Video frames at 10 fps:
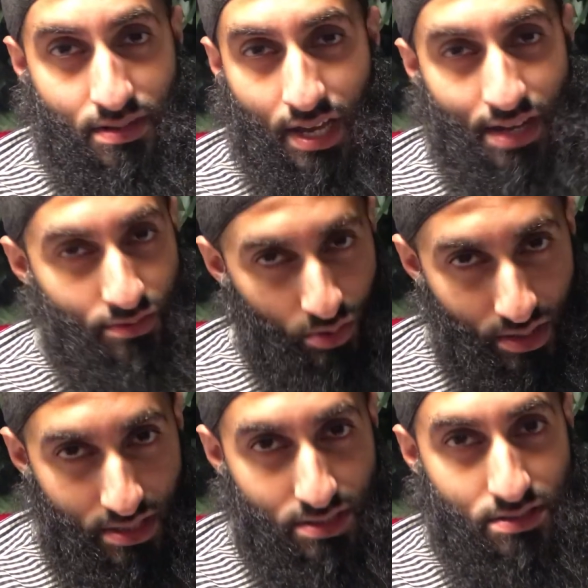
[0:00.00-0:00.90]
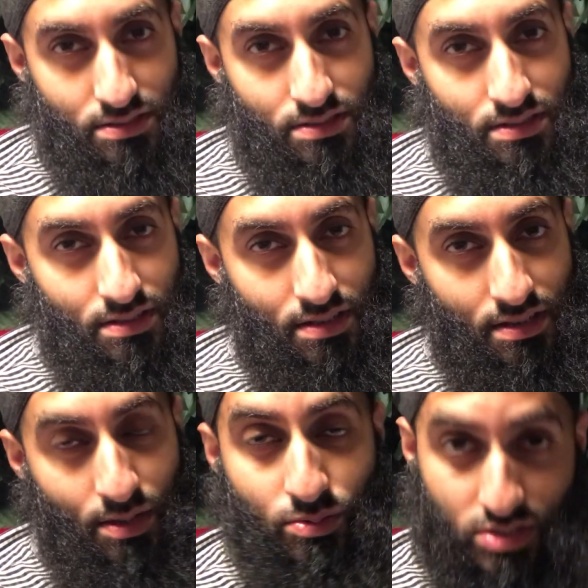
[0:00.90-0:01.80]
have knowledge.
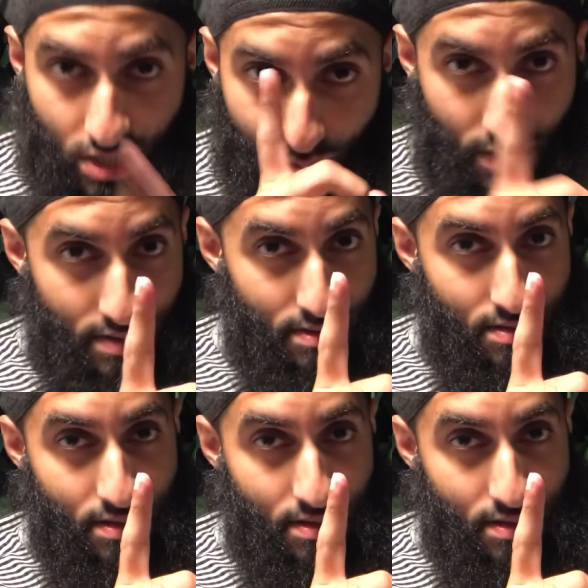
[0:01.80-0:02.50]
It was a command.